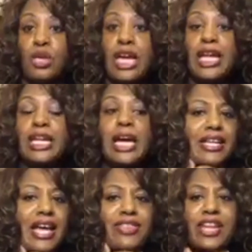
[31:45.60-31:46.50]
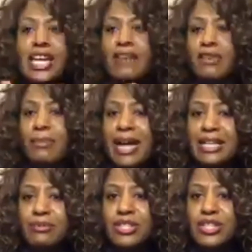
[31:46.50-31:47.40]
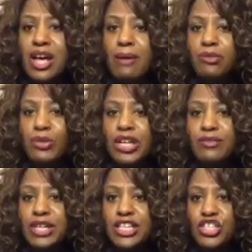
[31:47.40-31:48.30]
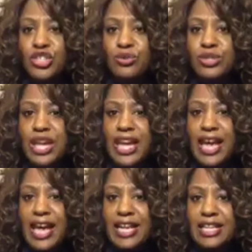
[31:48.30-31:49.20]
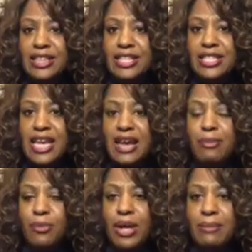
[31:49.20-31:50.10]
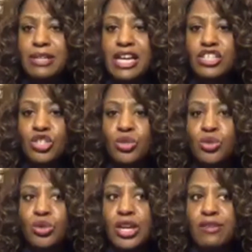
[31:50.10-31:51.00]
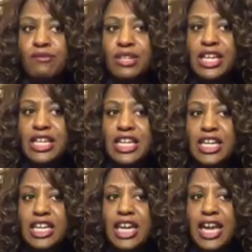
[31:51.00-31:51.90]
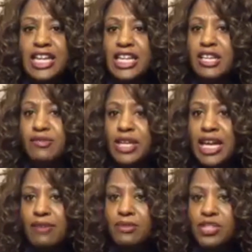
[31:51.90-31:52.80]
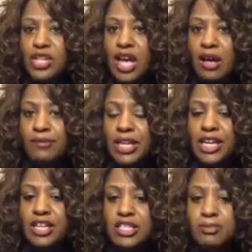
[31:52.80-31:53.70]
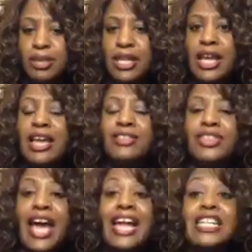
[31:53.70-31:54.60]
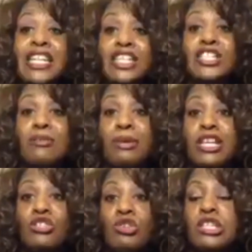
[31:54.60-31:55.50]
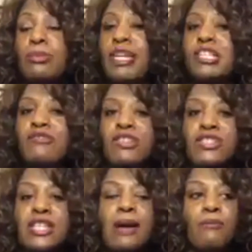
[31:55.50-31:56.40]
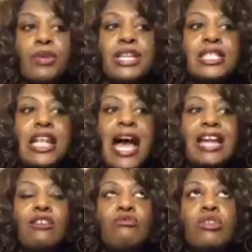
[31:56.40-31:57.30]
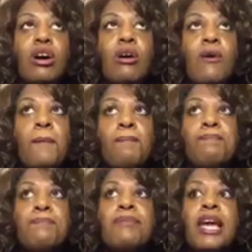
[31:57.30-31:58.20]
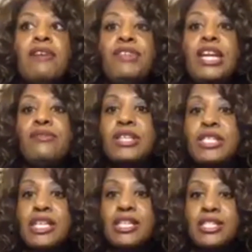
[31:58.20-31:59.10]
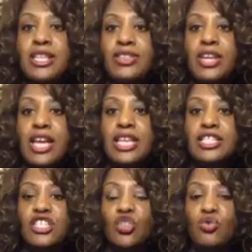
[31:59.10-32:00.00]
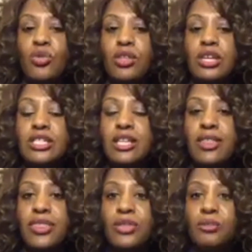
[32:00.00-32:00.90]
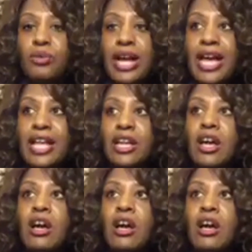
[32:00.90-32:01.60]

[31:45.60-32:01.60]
And I think everybody resolved whatever issues they had at the table. I'm not sure if Nene and Eva have resolved theirs, but that needs to be addressed, because for some reason, I don't know if Eva sees Cynthia as a threat,